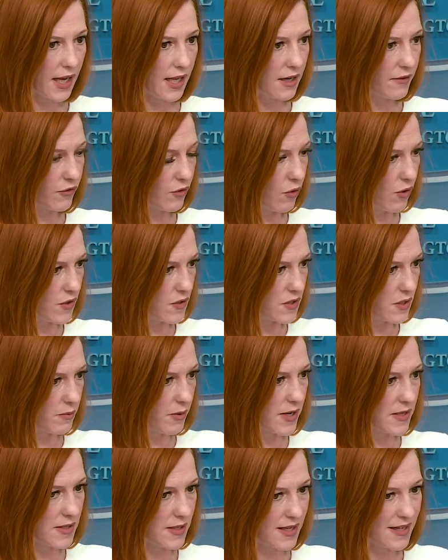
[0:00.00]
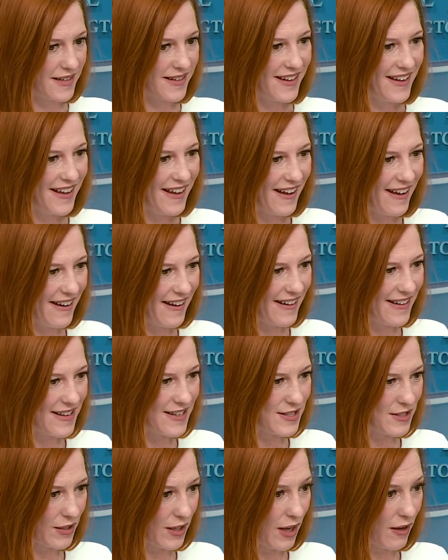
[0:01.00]
And of course, the President
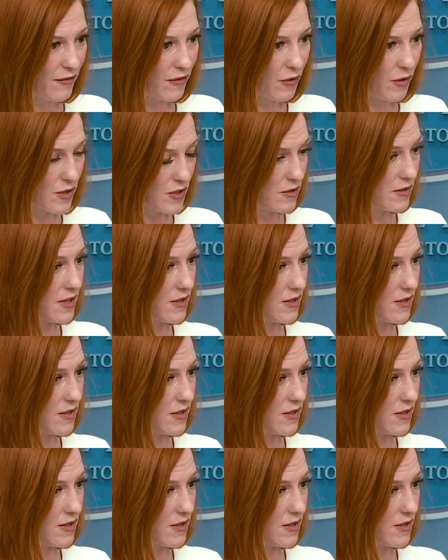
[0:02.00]
is looking forward to.